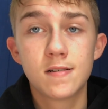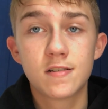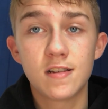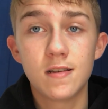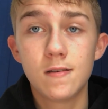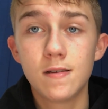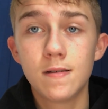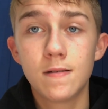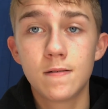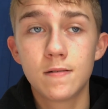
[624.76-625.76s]

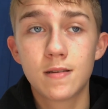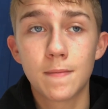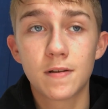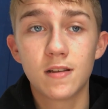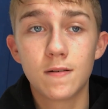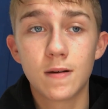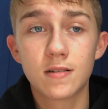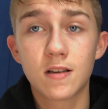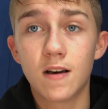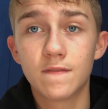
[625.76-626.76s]
she typically
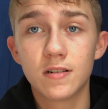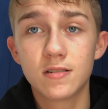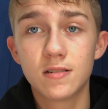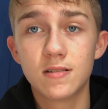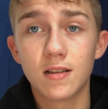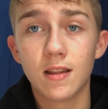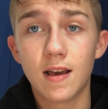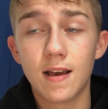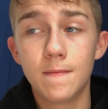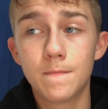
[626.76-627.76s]
wears Converses a
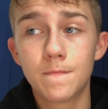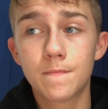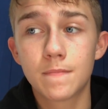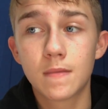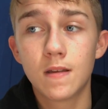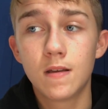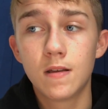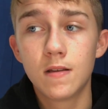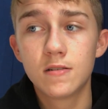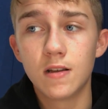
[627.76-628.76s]
lot.
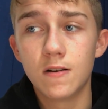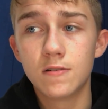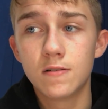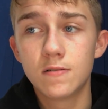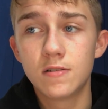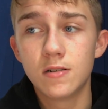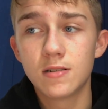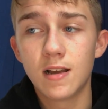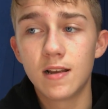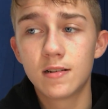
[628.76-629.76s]
So she
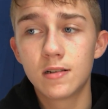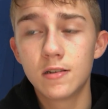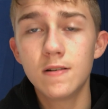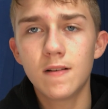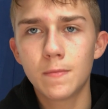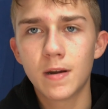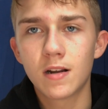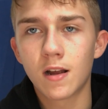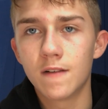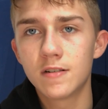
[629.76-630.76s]
was like, "You have a
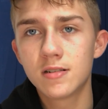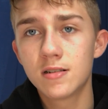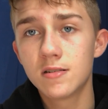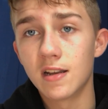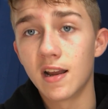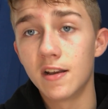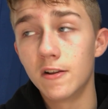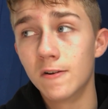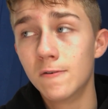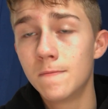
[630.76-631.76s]
pair of Converses?" And I
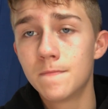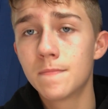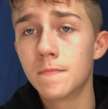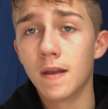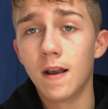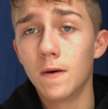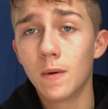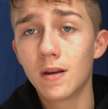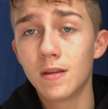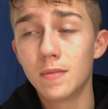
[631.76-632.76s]
do, but I don't
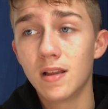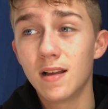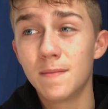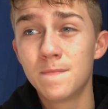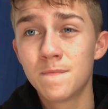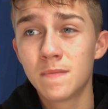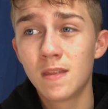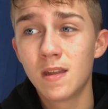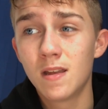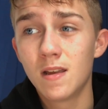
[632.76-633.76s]
wear them a lot.
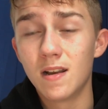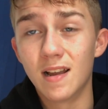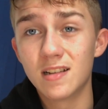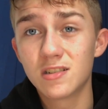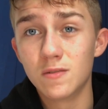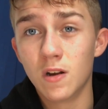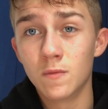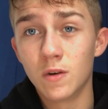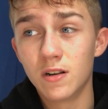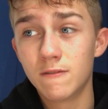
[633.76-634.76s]
And actually,
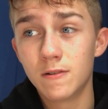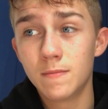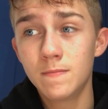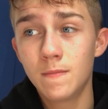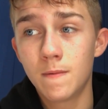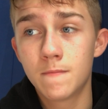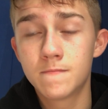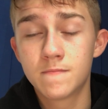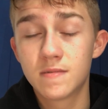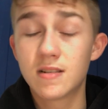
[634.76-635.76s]
on one of them,
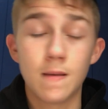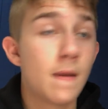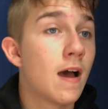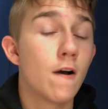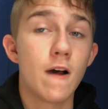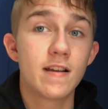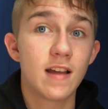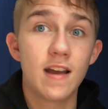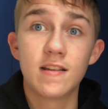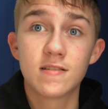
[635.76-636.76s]
somehow I
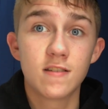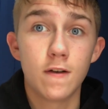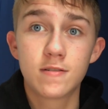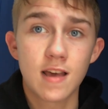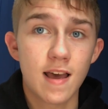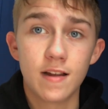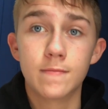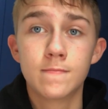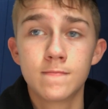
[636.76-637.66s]
tied it so tight